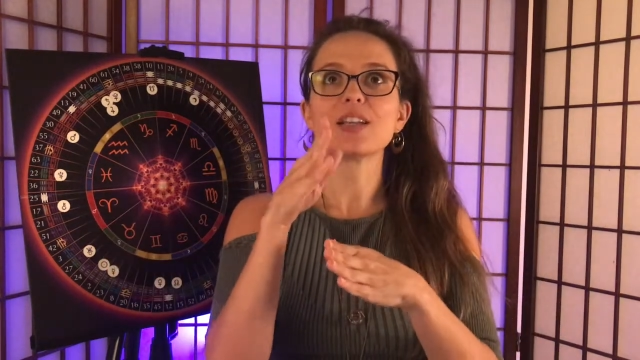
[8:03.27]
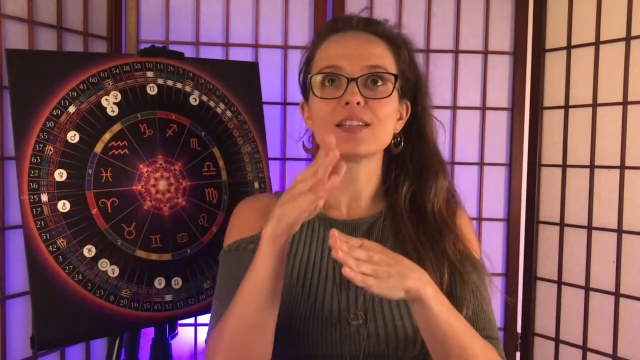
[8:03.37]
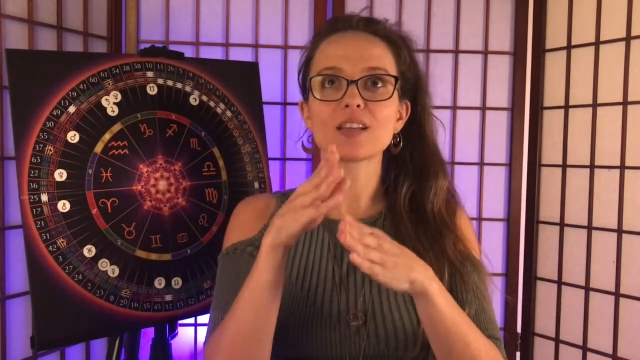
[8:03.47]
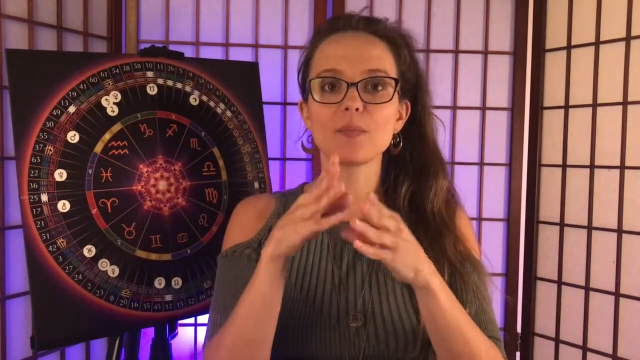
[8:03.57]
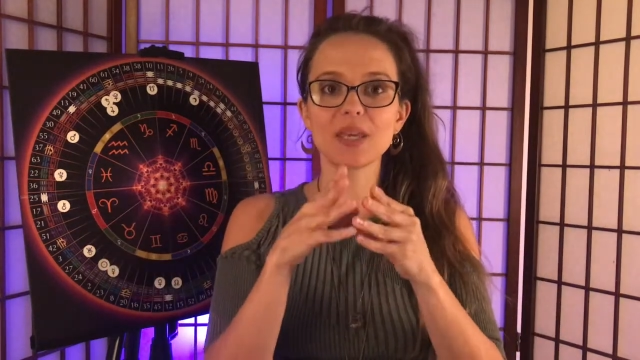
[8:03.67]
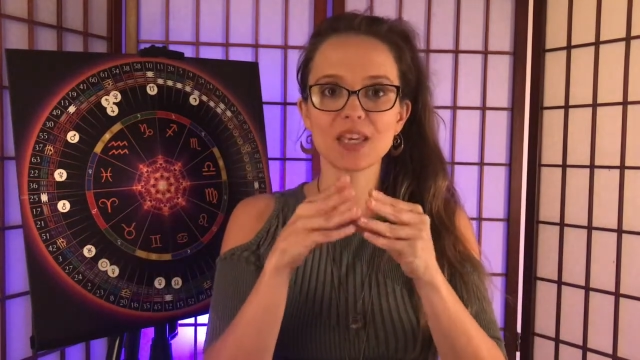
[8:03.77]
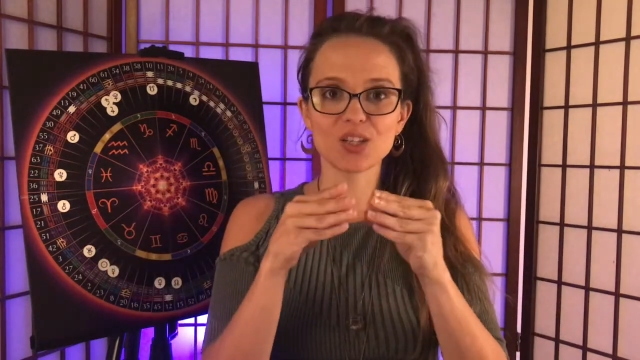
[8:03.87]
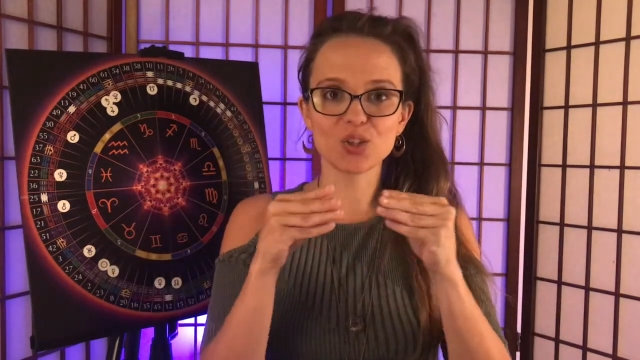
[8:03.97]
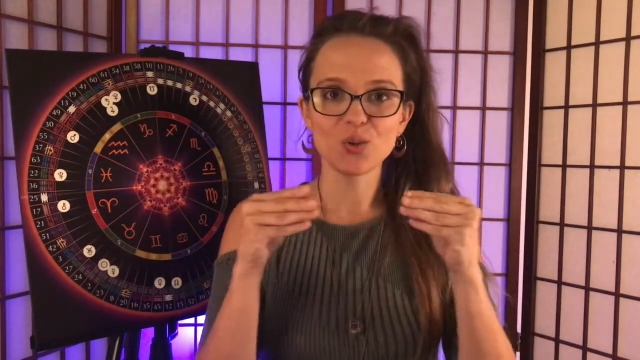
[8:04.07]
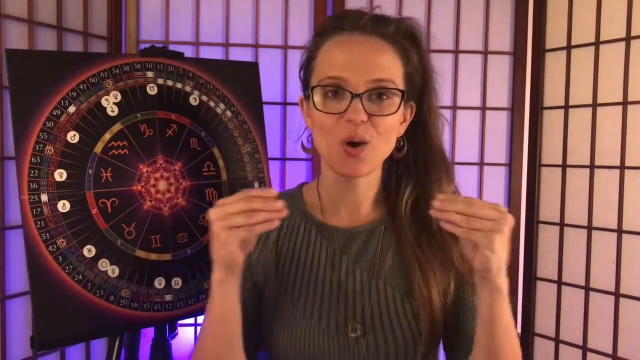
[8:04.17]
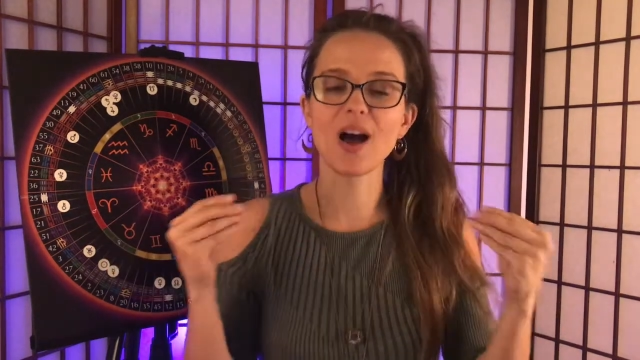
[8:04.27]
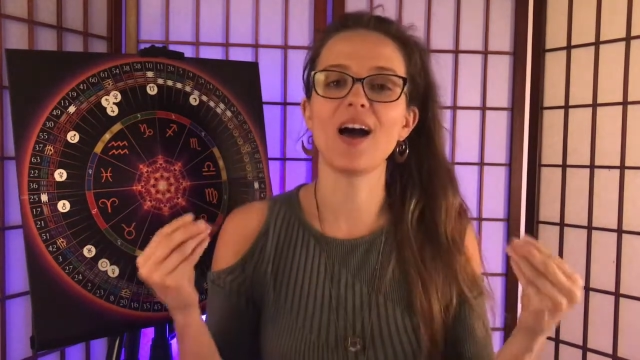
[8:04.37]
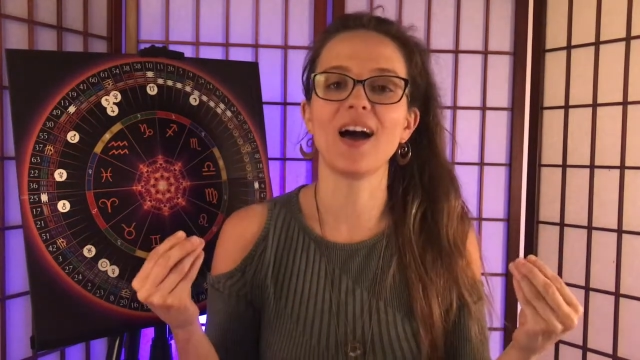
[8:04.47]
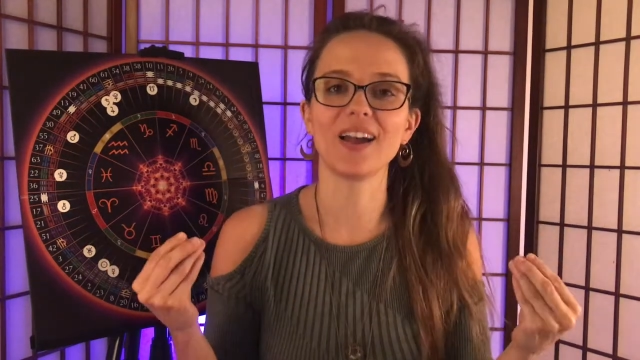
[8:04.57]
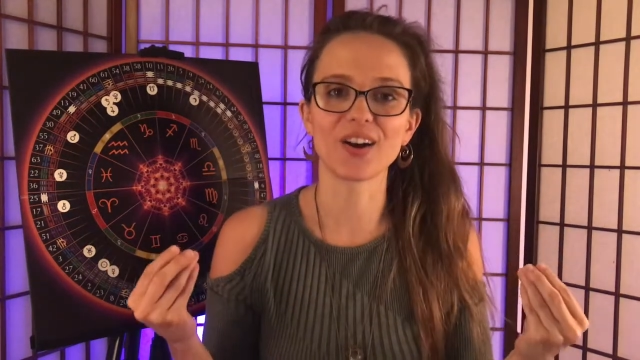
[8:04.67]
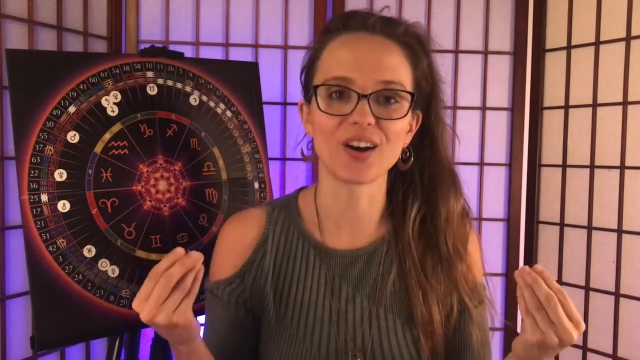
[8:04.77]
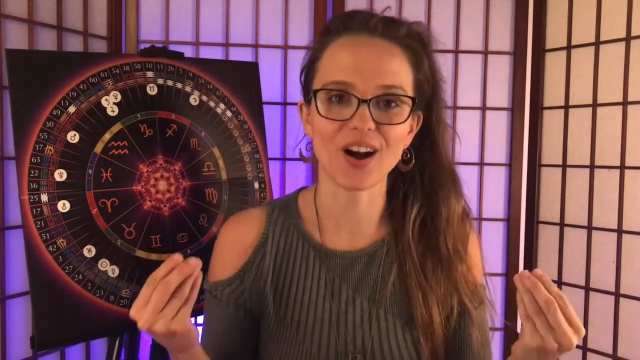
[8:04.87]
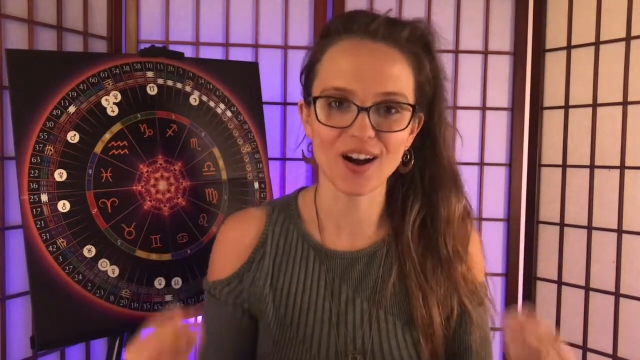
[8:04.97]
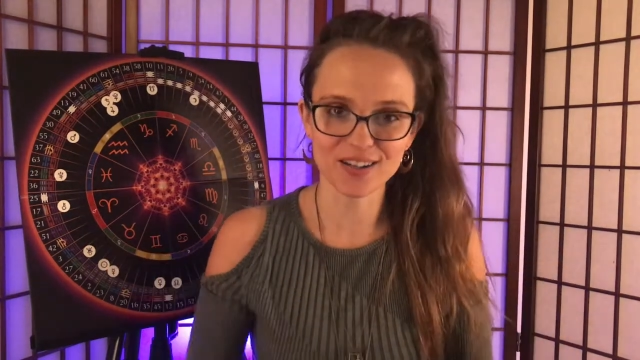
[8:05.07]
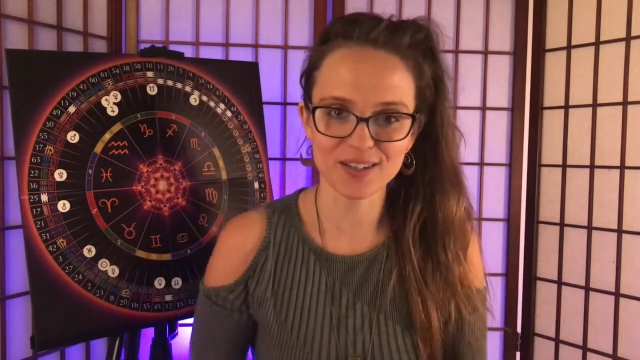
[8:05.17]
is coming into a higher
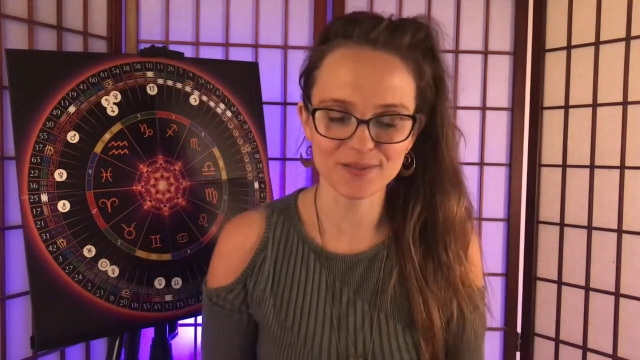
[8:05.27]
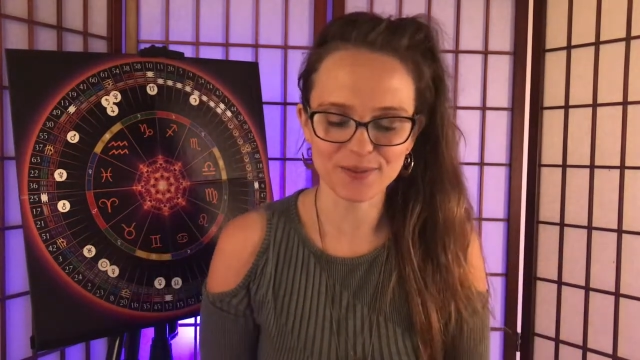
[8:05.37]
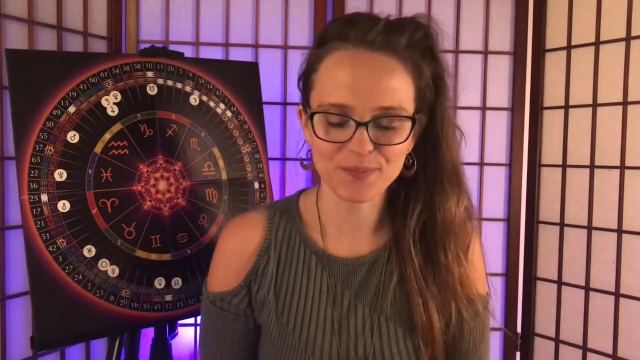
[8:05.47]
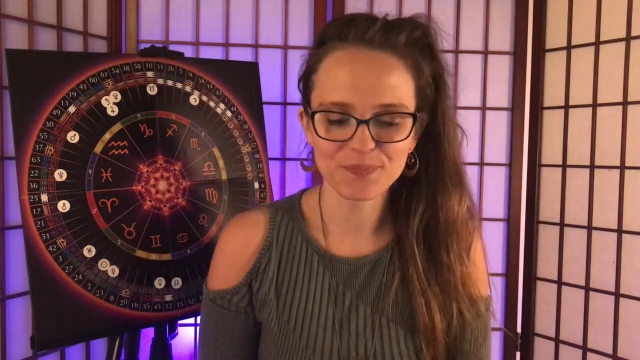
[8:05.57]
octave.